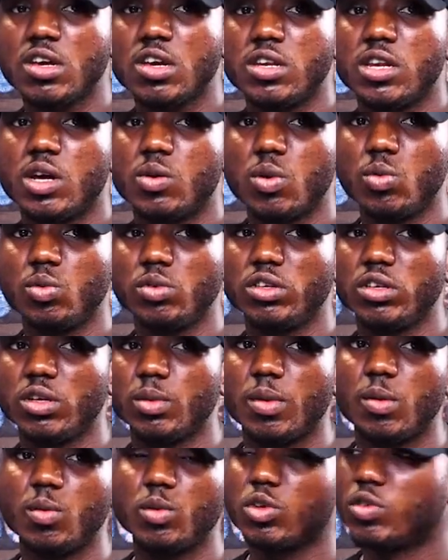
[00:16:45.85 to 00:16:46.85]
Now, when we think
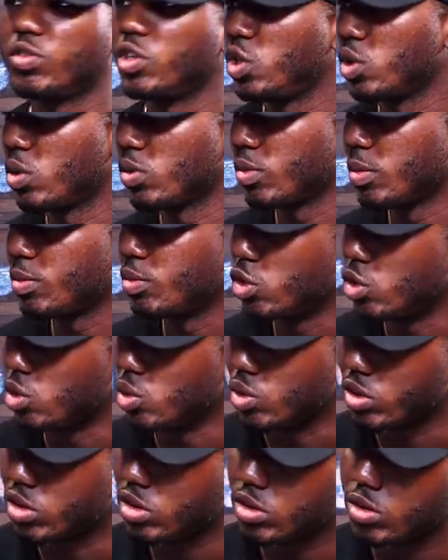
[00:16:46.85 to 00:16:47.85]
about most of the jobs people do,
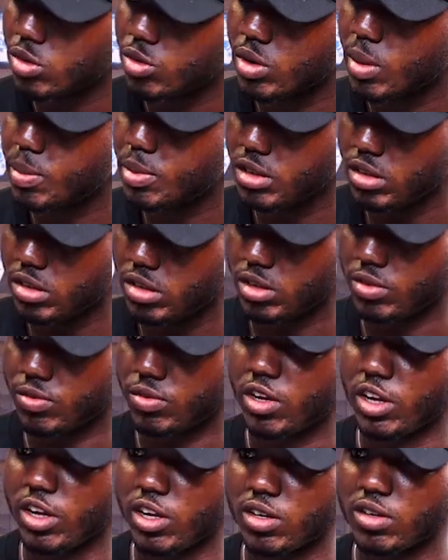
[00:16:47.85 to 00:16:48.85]
it's repetitive,
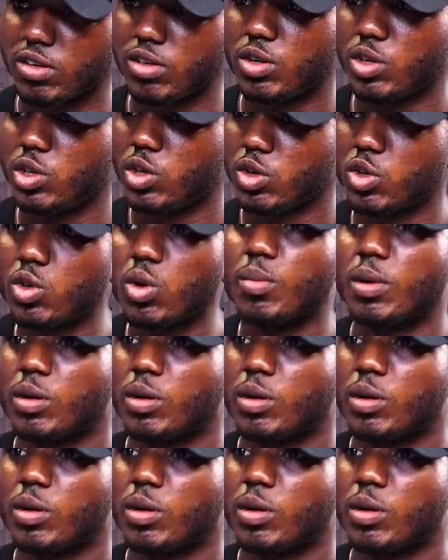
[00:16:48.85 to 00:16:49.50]
like just come out,